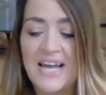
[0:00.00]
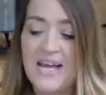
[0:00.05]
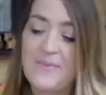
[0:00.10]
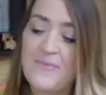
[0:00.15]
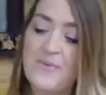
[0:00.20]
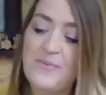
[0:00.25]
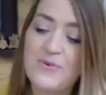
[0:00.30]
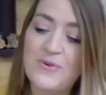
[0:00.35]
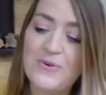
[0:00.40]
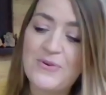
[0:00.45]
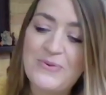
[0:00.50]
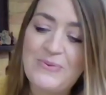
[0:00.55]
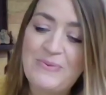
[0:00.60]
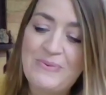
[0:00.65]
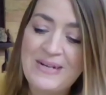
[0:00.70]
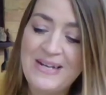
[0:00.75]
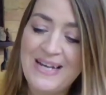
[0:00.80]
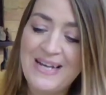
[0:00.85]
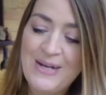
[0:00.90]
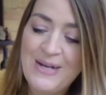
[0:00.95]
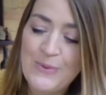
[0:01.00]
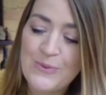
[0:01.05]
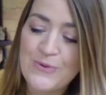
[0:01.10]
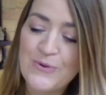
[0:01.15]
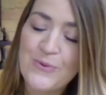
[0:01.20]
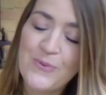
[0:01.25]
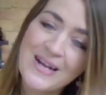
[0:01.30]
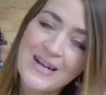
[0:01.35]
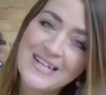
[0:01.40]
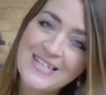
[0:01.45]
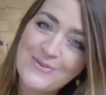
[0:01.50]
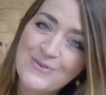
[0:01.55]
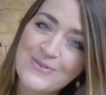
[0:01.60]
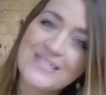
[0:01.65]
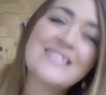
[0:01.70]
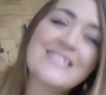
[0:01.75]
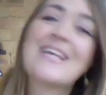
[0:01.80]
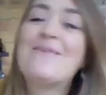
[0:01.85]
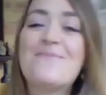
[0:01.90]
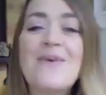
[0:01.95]
I mean, we're all working towards the
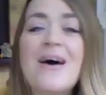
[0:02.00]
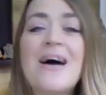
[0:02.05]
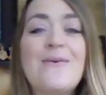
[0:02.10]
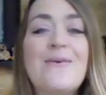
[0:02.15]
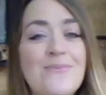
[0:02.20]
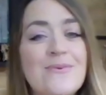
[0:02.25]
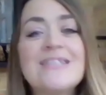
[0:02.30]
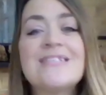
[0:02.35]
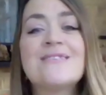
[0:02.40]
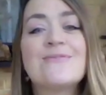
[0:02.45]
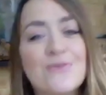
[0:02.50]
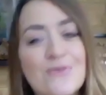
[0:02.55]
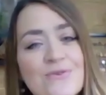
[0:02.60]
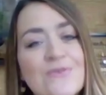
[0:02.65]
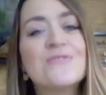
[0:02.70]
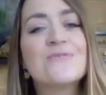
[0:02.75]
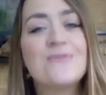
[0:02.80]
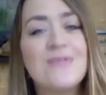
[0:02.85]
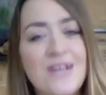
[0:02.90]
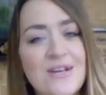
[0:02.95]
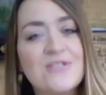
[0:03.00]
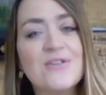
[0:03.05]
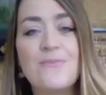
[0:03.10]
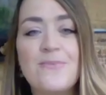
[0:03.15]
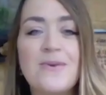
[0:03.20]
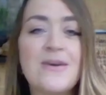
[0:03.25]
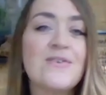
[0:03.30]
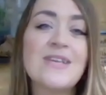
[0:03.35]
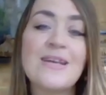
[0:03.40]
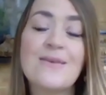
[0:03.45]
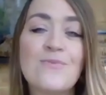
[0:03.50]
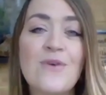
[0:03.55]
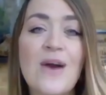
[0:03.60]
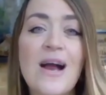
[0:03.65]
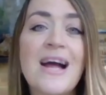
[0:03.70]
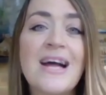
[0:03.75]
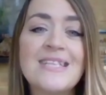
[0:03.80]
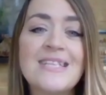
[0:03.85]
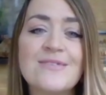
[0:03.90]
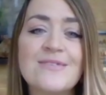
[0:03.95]
same purpose. We're all, you know, sort of building
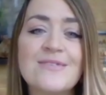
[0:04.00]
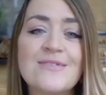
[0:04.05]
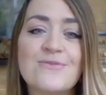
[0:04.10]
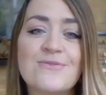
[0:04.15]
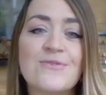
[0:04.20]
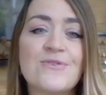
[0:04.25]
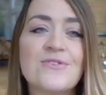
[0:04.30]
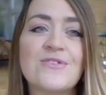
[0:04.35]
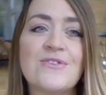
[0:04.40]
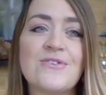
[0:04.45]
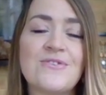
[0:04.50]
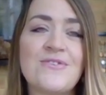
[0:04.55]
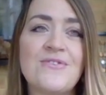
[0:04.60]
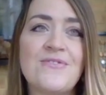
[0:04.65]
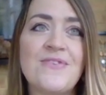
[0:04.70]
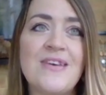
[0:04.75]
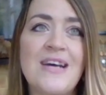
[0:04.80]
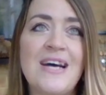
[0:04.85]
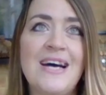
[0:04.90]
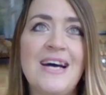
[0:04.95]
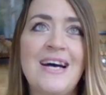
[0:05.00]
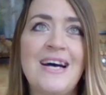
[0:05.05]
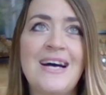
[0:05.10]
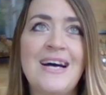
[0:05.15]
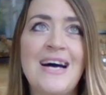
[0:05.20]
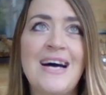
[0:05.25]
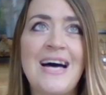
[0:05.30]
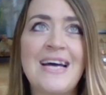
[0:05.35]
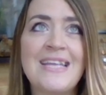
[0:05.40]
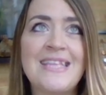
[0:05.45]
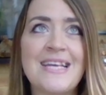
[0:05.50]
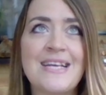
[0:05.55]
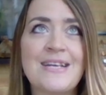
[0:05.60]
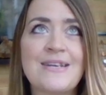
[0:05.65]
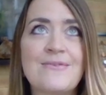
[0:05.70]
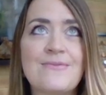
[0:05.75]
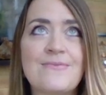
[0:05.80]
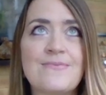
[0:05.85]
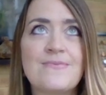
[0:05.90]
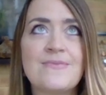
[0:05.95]
brands. We're all sort of, I
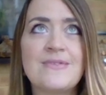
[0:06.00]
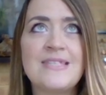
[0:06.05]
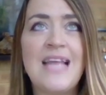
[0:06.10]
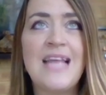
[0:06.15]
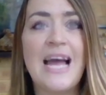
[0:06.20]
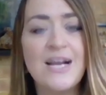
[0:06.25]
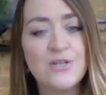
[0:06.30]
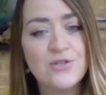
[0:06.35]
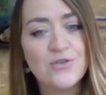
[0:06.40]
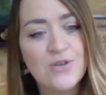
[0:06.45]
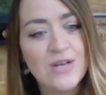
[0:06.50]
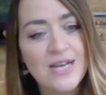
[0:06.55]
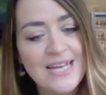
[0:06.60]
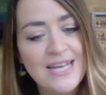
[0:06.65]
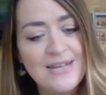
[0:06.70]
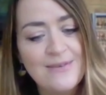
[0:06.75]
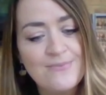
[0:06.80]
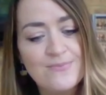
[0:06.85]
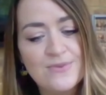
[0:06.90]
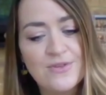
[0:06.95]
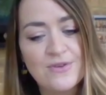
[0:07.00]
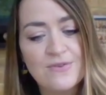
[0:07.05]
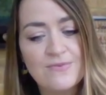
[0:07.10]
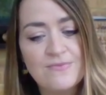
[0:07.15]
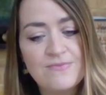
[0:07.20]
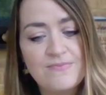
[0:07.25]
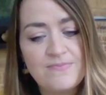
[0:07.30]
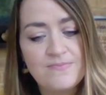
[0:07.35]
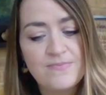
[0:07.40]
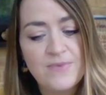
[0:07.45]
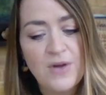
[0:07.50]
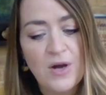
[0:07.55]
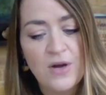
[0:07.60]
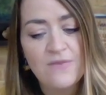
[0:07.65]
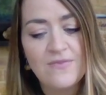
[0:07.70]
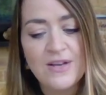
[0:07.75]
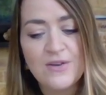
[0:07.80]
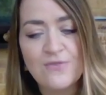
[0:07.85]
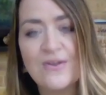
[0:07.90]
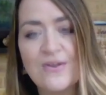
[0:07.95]
think, naturally sort of
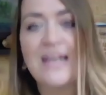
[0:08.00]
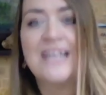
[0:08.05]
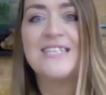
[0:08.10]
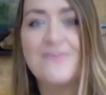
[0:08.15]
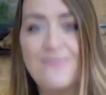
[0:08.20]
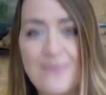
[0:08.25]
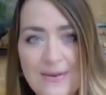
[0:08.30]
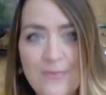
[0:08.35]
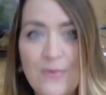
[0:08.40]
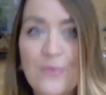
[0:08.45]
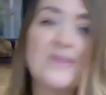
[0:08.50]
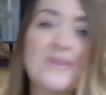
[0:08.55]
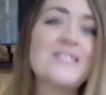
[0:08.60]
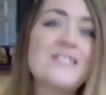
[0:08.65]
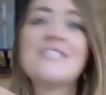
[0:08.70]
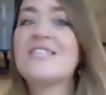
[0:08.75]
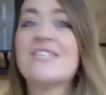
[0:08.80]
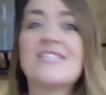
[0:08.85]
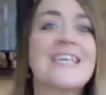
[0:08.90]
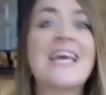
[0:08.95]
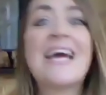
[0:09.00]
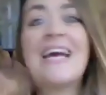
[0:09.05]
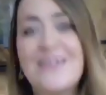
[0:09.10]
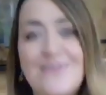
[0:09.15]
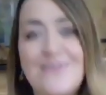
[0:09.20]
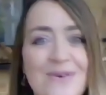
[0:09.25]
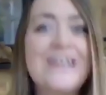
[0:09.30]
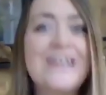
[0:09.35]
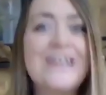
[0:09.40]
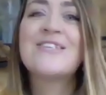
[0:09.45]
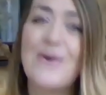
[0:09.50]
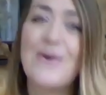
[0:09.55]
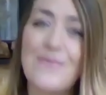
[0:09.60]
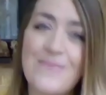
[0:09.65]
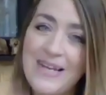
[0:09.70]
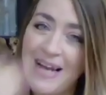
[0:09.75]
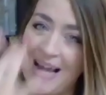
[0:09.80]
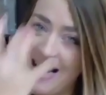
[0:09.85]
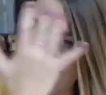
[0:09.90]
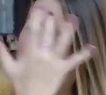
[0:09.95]
hopefully creative people want to just get in the
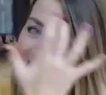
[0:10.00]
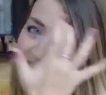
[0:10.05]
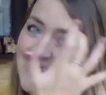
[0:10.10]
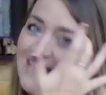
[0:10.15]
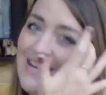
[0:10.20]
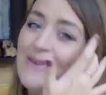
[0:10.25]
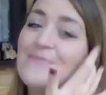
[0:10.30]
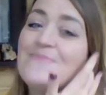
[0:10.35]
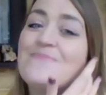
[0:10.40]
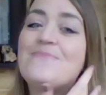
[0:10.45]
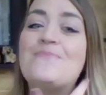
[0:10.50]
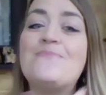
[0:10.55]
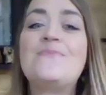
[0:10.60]
workshop and you know,